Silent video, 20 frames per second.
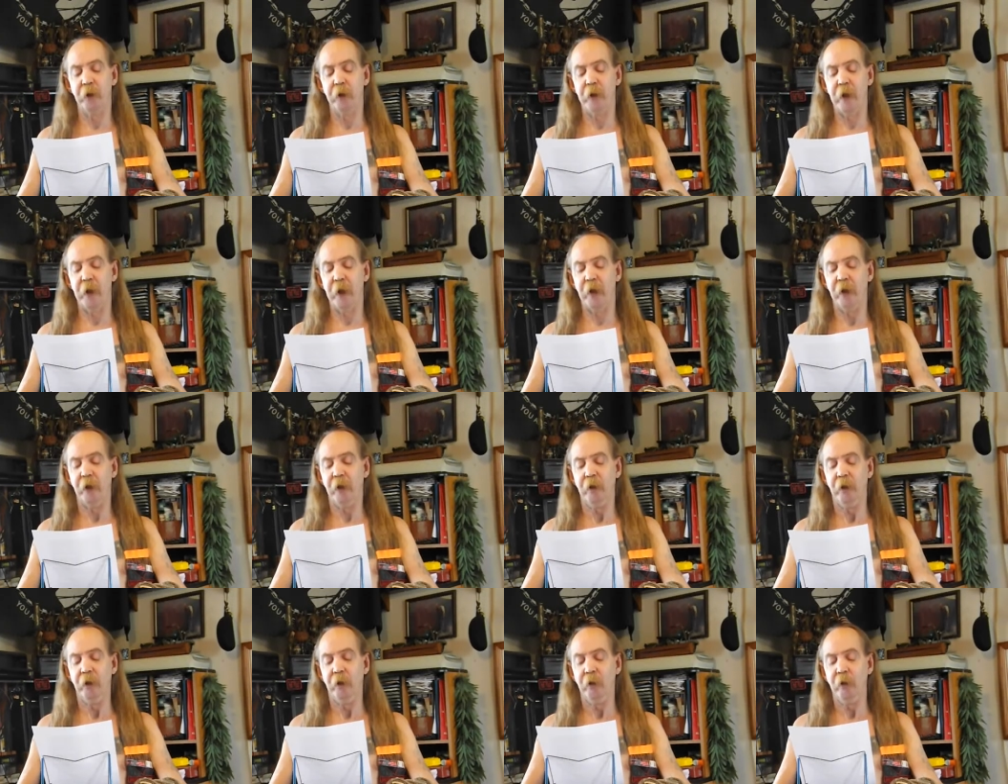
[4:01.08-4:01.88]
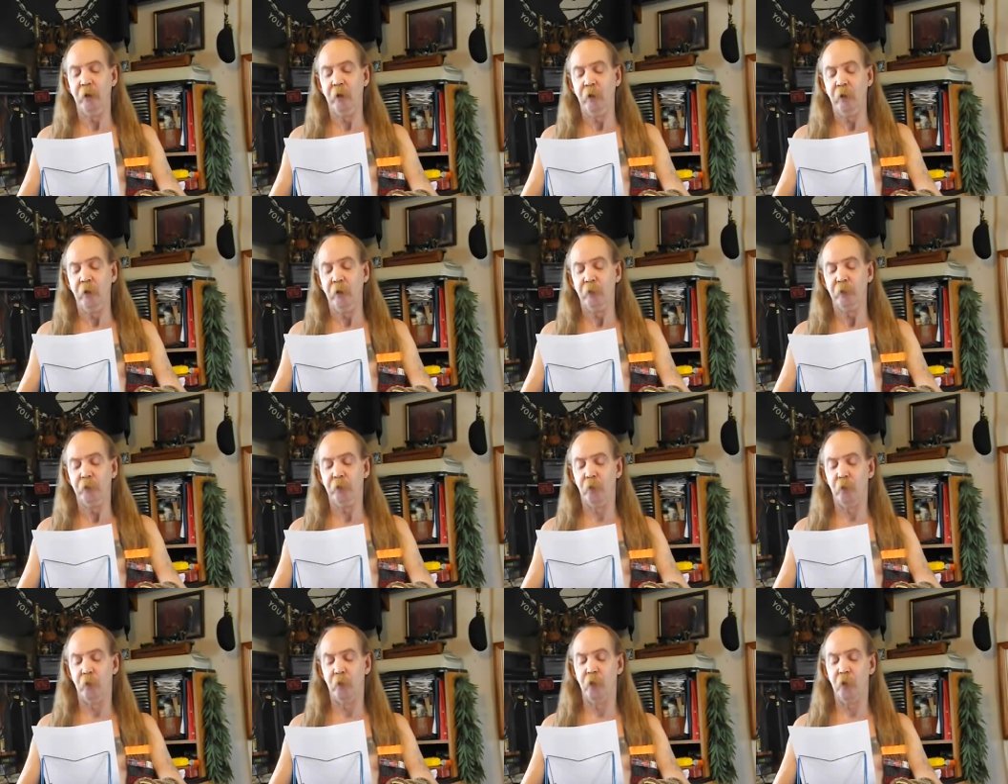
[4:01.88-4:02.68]
that.
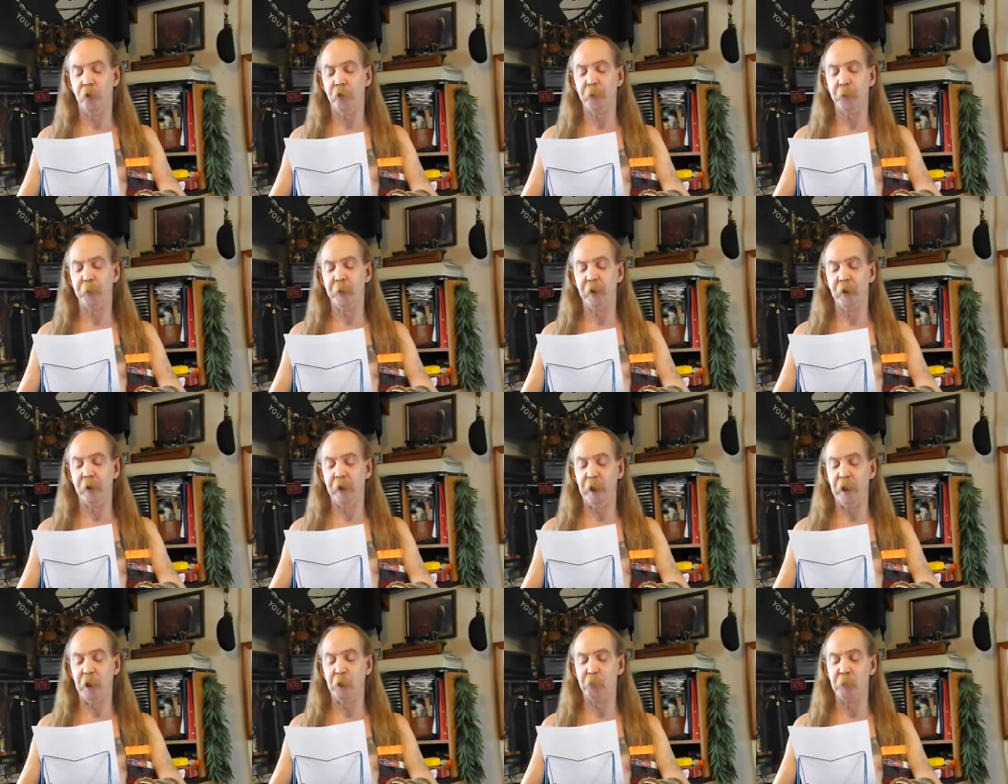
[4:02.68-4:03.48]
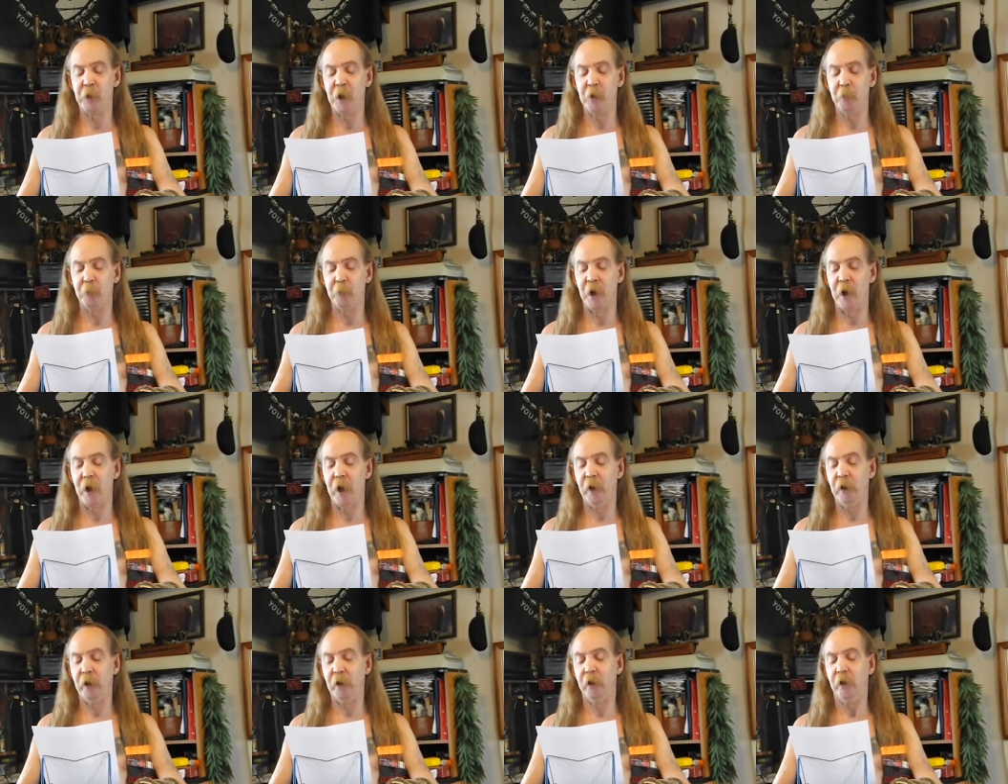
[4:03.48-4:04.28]
So ultimately, in my
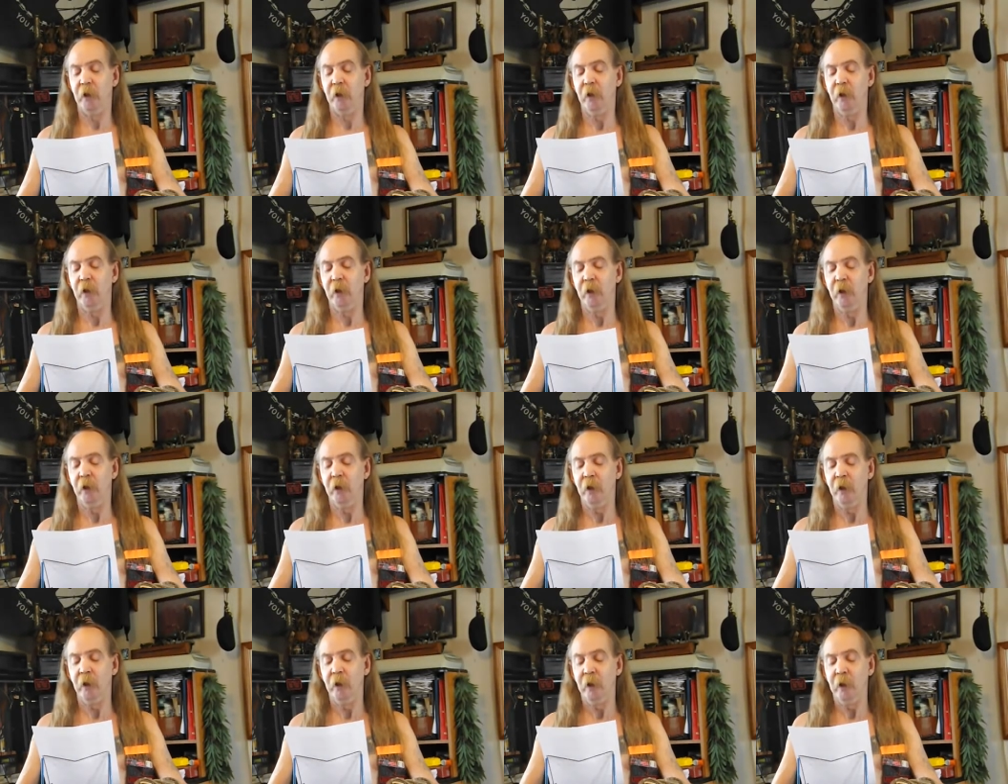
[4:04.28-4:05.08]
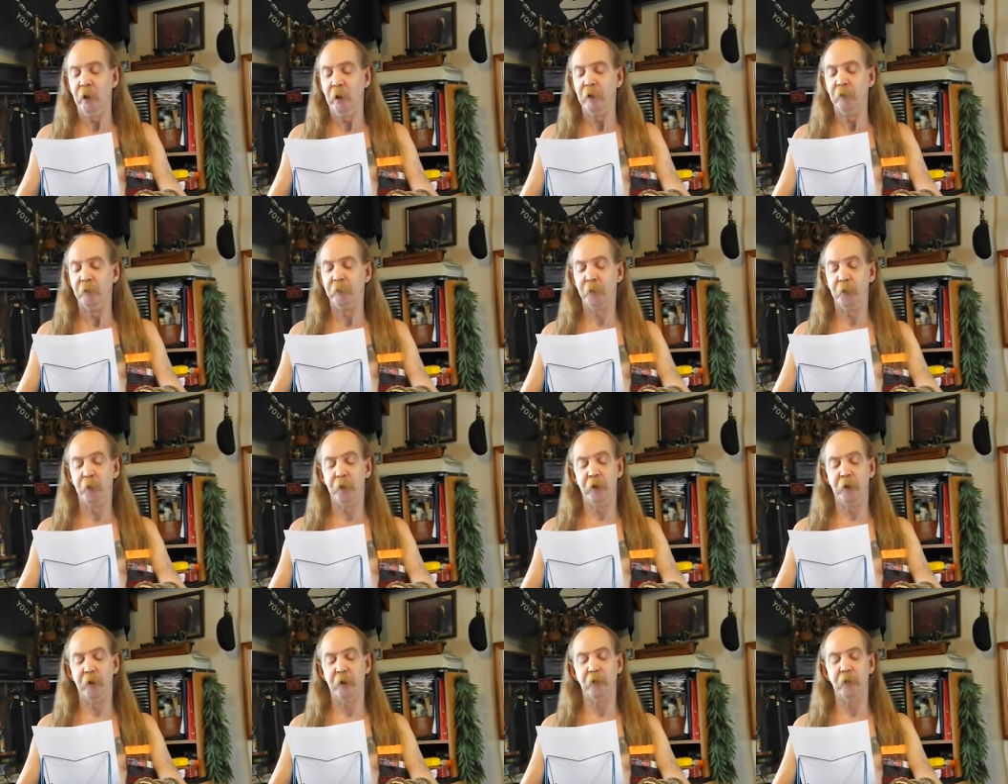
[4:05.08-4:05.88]
mind, if there
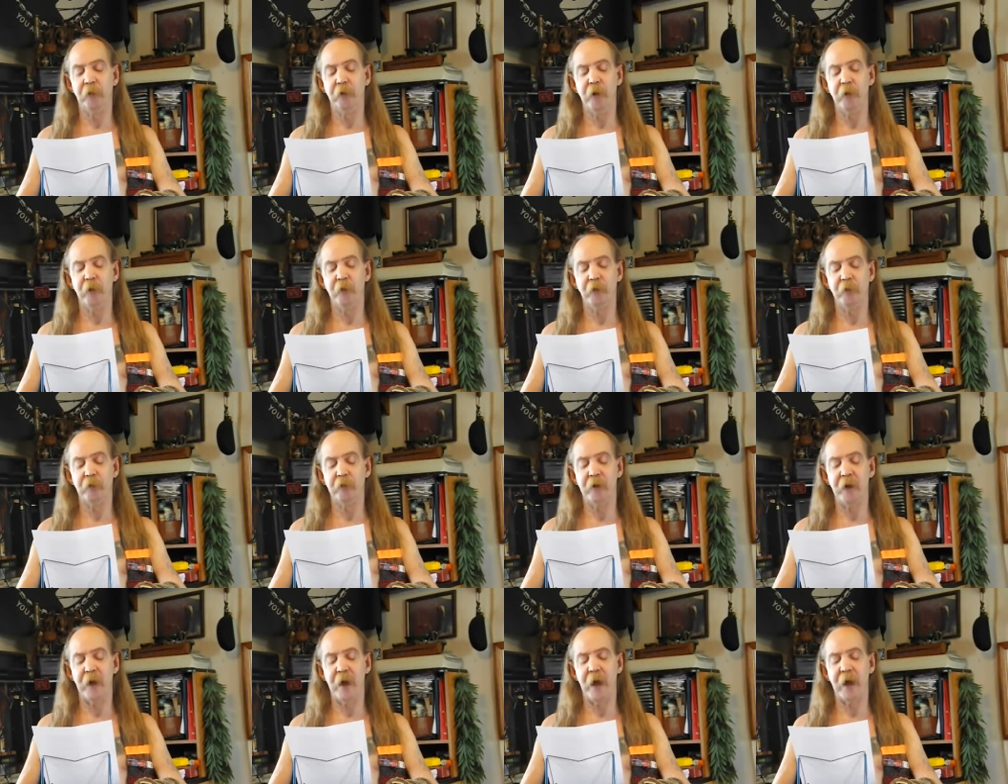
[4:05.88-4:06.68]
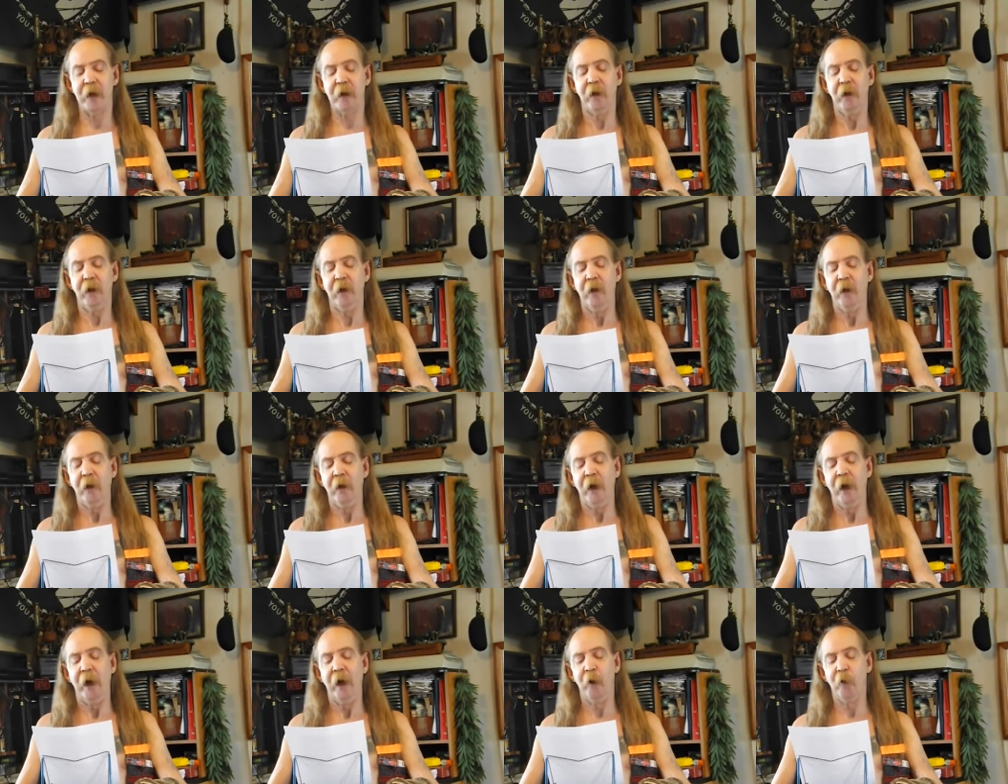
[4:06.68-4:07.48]
is another attack,
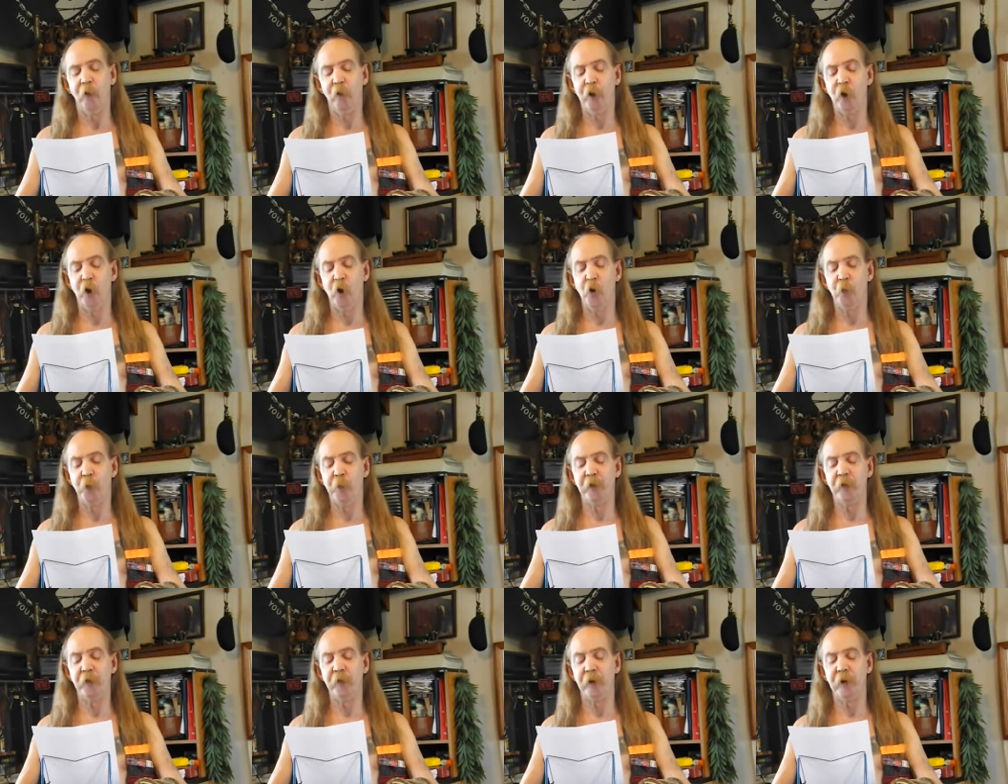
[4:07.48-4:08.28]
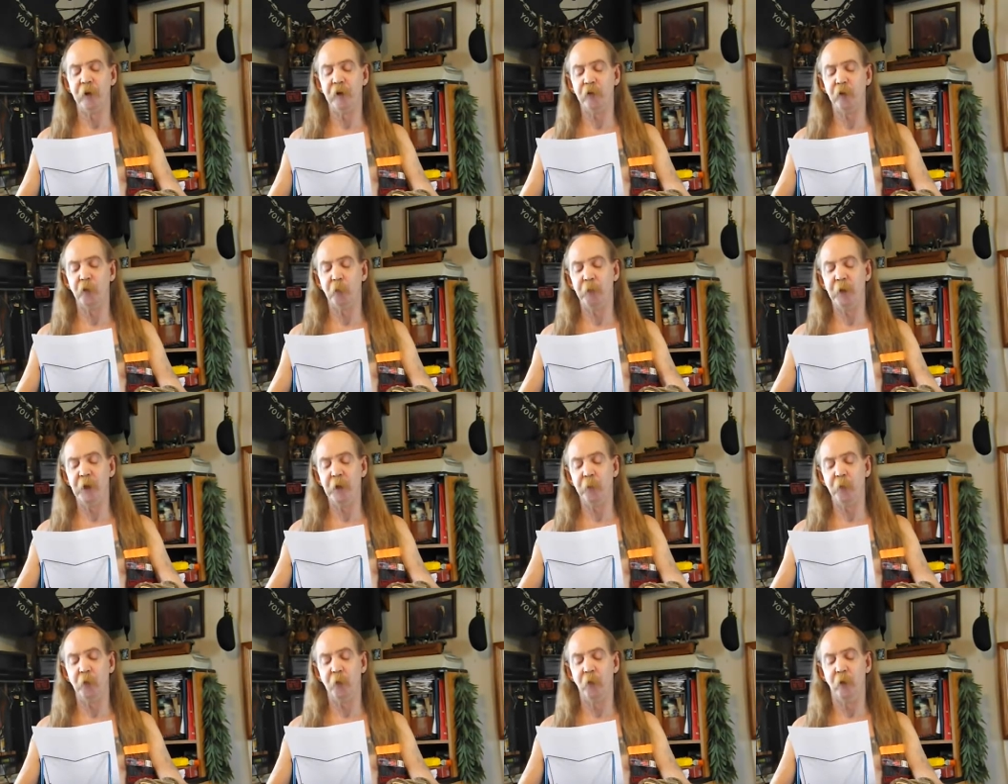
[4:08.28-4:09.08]
I only hope is against the
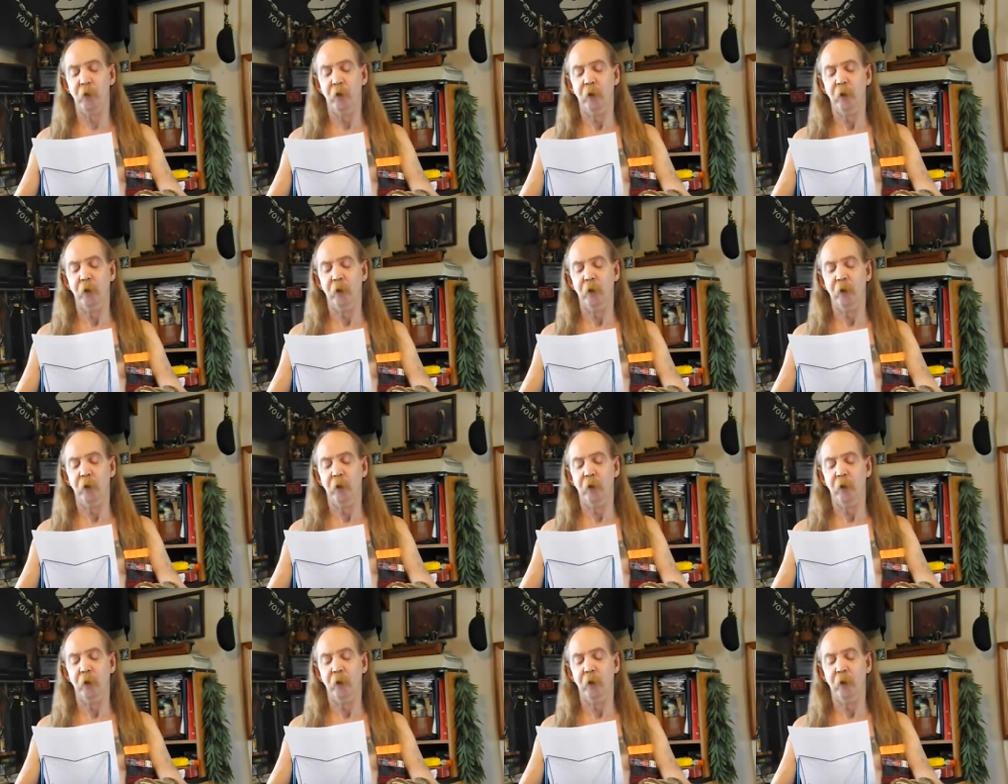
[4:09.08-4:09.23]
people,